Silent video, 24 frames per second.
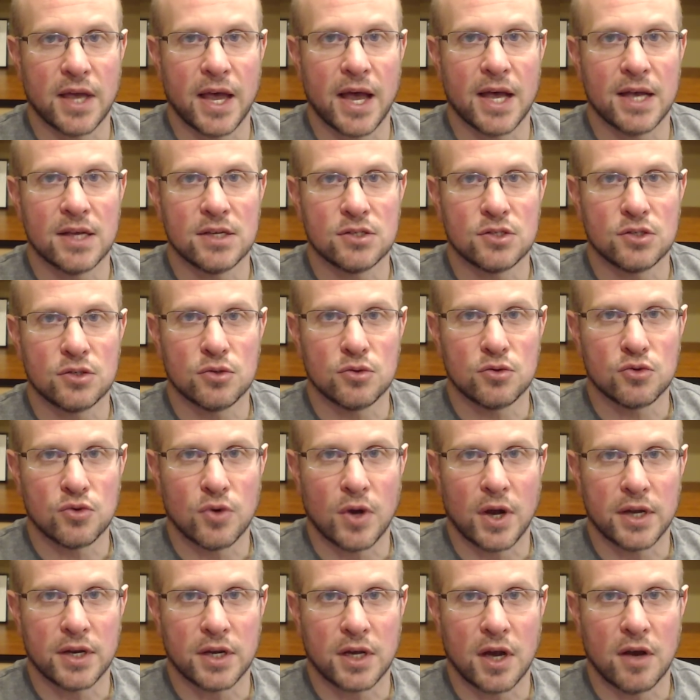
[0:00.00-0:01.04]
as you
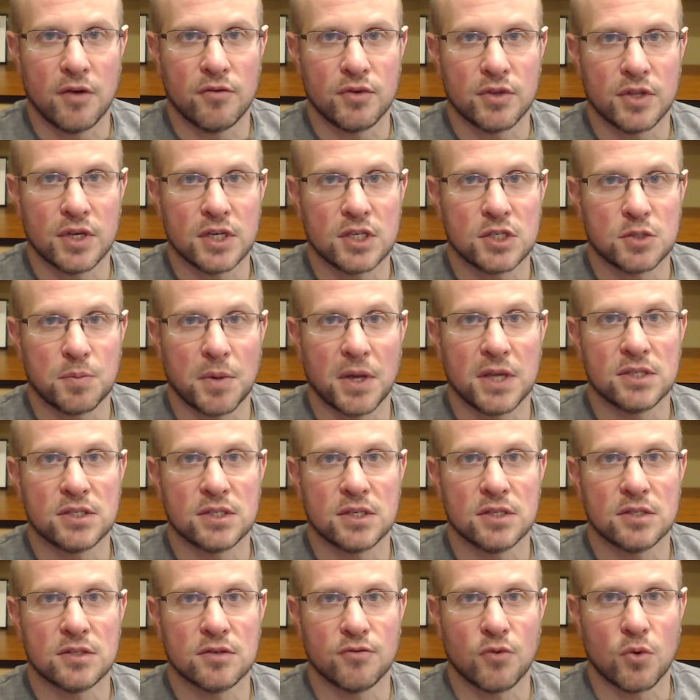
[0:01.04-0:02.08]
try to cover the
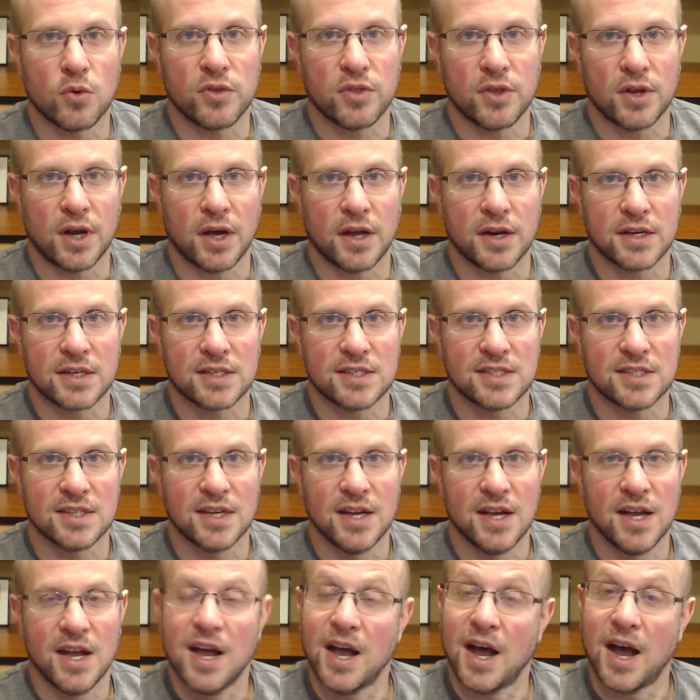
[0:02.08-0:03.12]
expenses of orthodontics.
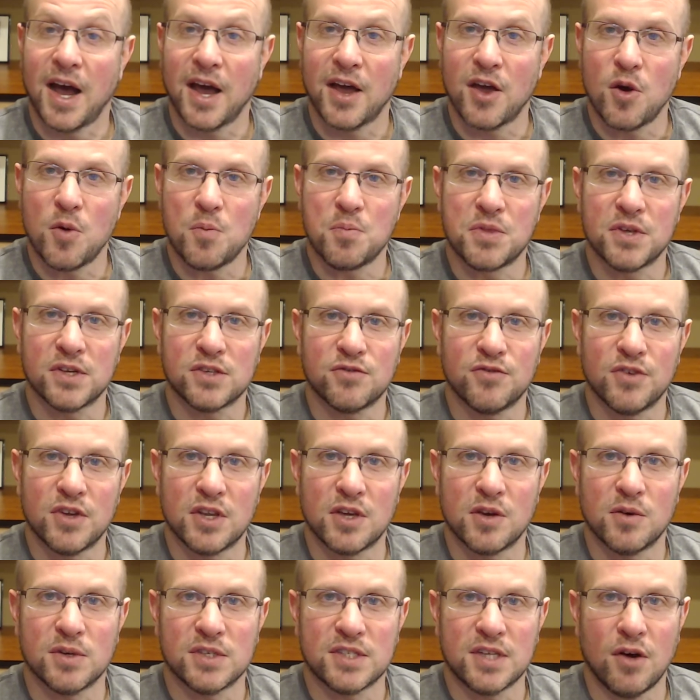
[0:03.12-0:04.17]
I hope this
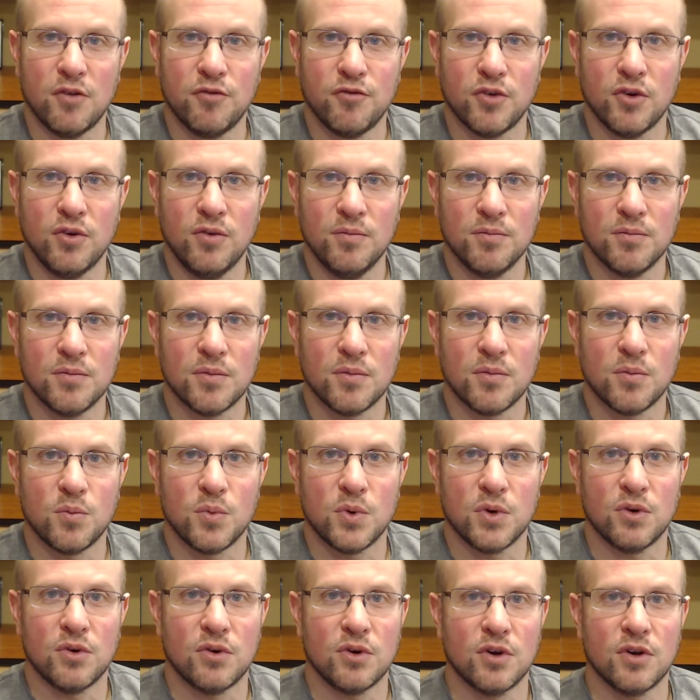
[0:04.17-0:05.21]
video is helpful.
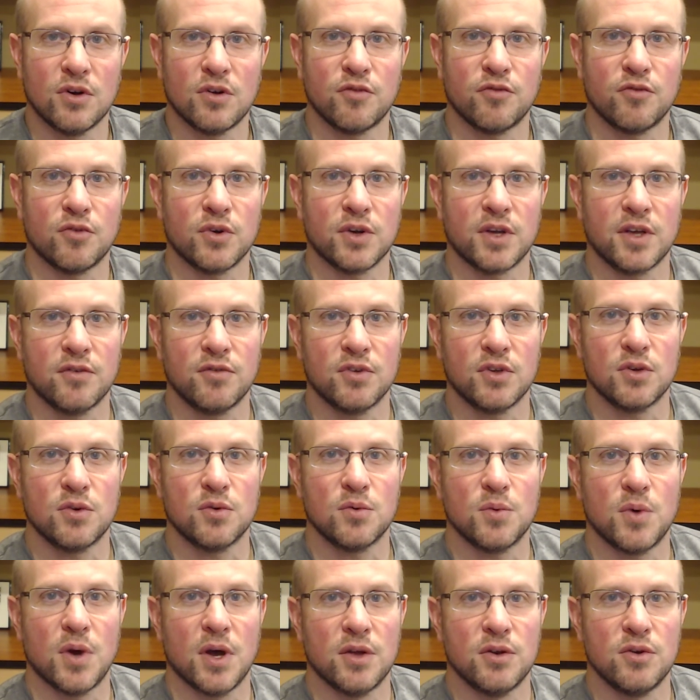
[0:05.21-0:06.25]
We'll look for giving
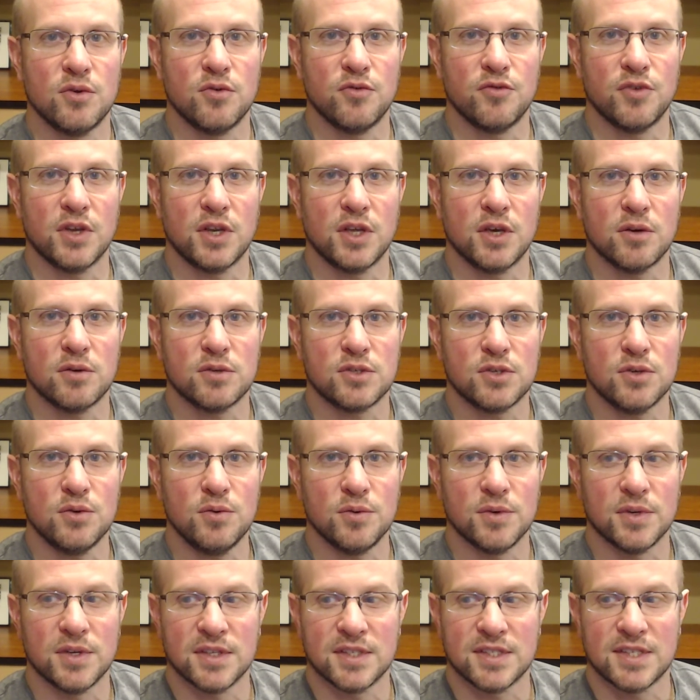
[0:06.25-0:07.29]
you a new video
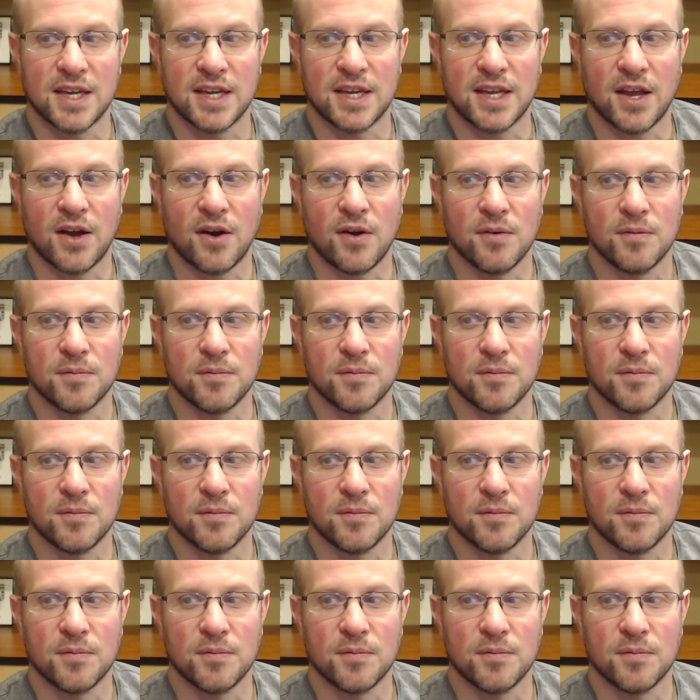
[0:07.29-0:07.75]
soon. Take care.